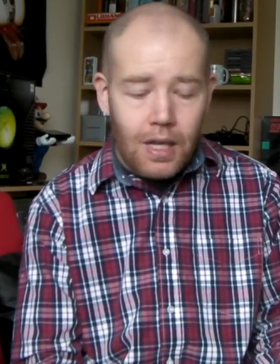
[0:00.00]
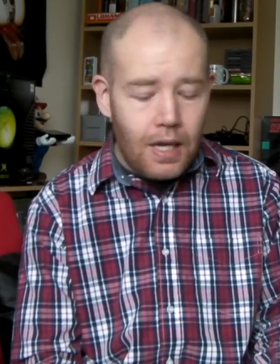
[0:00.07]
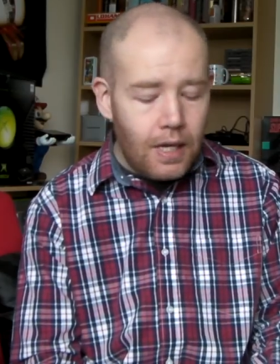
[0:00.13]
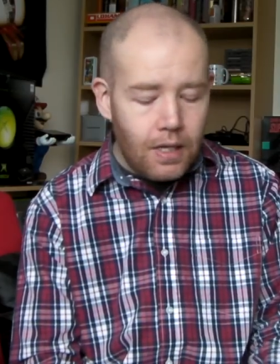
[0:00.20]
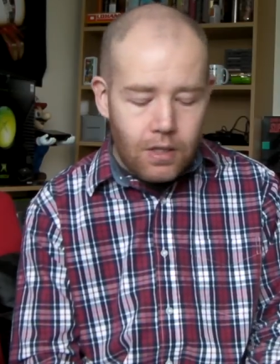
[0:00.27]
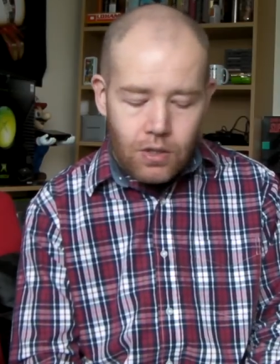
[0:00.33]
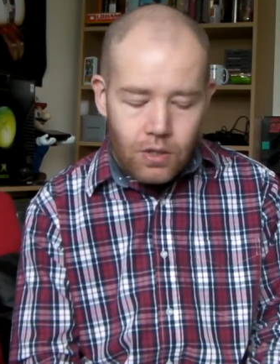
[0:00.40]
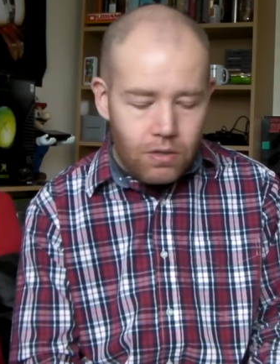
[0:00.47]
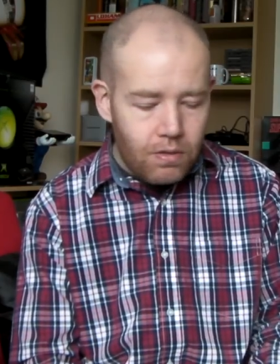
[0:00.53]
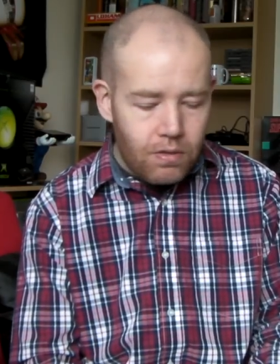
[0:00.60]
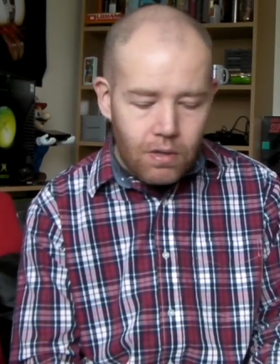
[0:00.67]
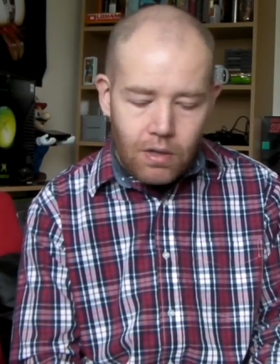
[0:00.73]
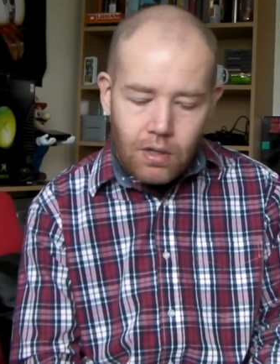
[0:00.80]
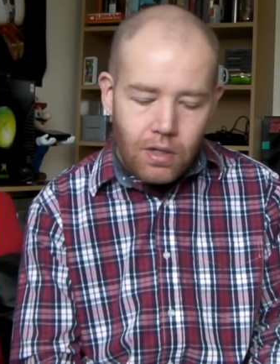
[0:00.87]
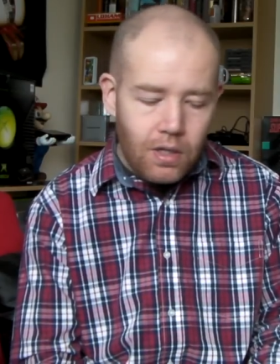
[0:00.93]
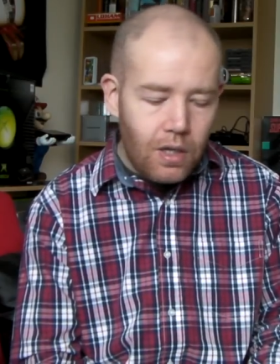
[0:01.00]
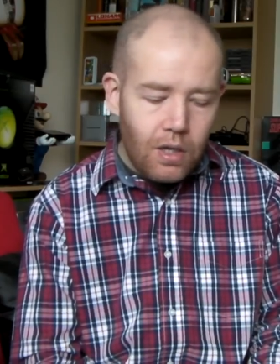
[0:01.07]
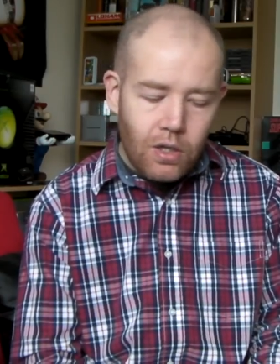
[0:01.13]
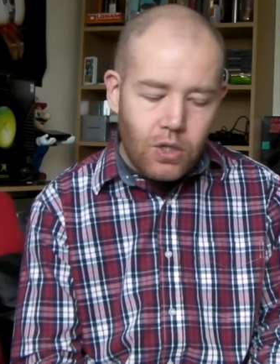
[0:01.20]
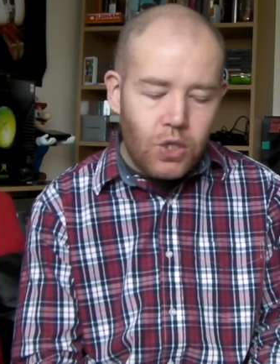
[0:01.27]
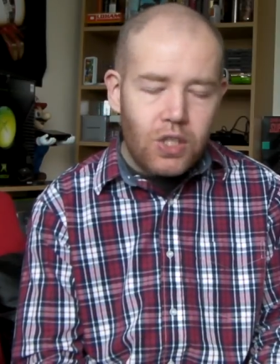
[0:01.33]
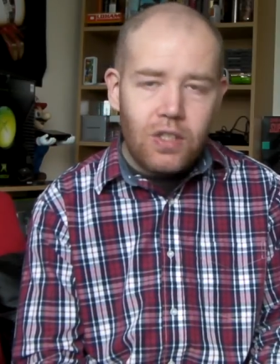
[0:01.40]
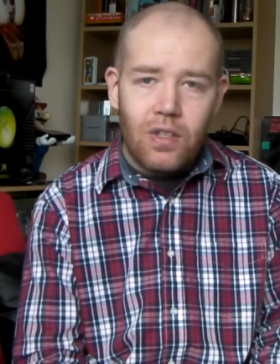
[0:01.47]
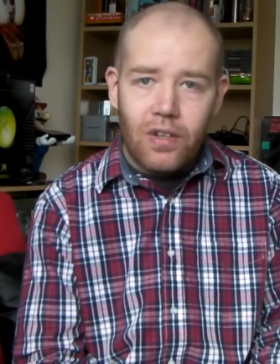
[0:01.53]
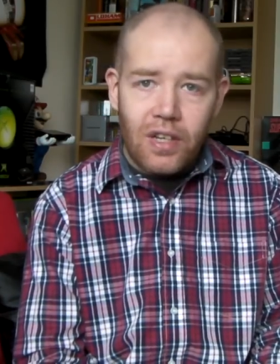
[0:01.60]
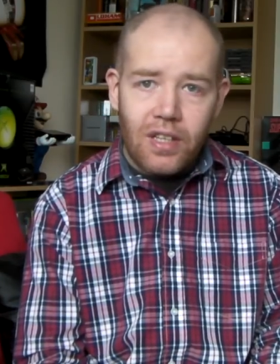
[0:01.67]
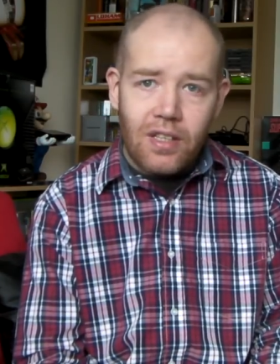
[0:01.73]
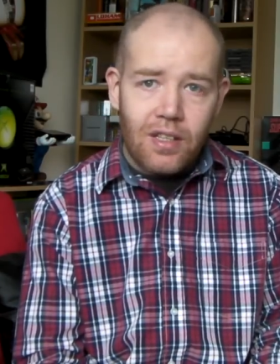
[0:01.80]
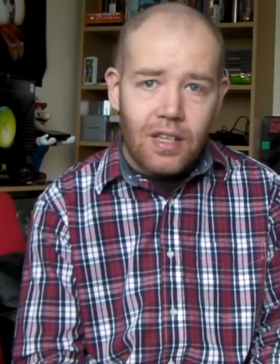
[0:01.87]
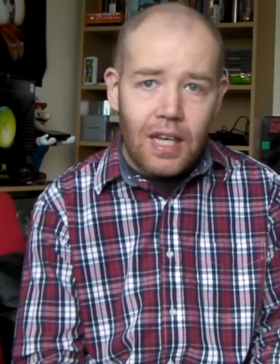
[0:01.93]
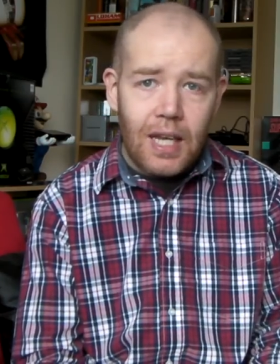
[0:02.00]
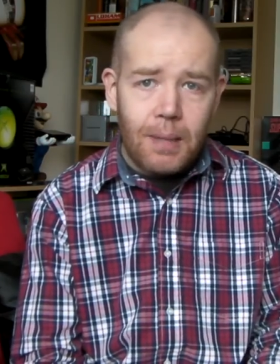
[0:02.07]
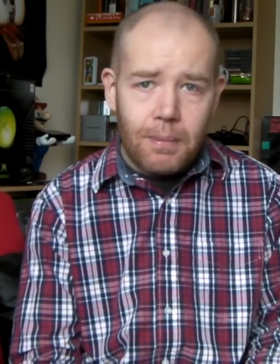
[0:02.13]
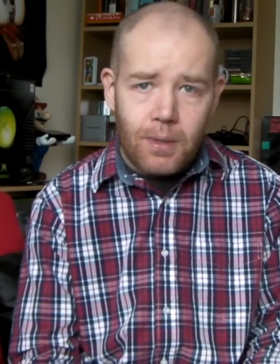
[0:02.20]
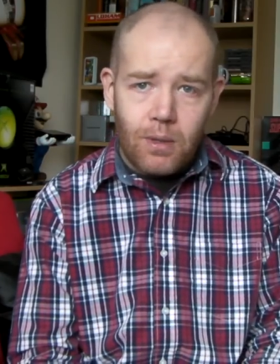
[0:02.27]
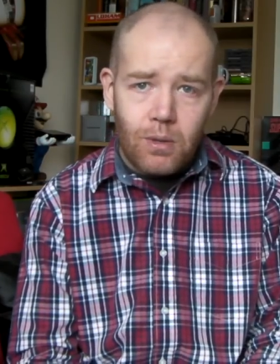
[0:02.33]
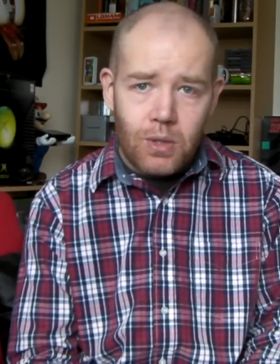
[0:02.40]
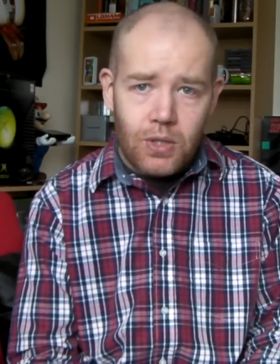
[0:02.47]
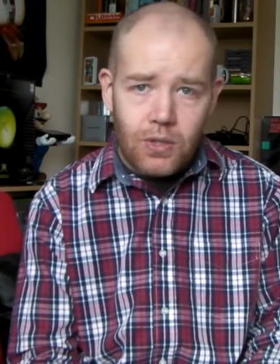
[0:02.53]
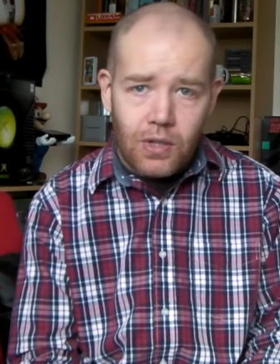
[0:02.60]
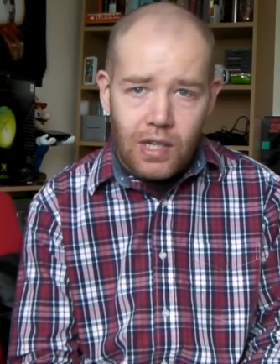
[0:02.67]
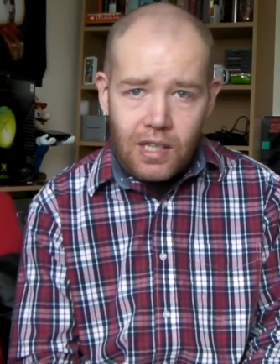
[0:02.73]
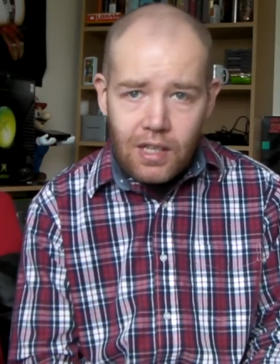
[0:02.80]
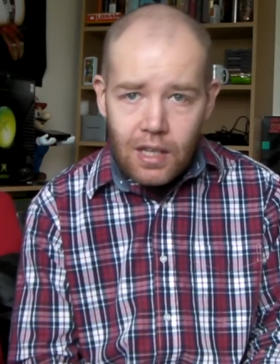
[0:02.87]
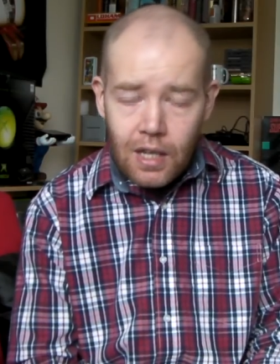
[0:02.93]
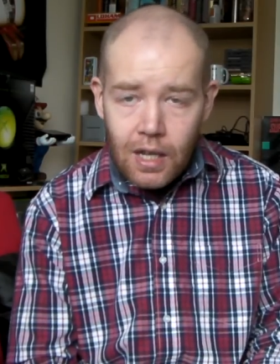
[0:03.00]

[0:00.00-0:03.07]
It's just stunning, absolutely stunning.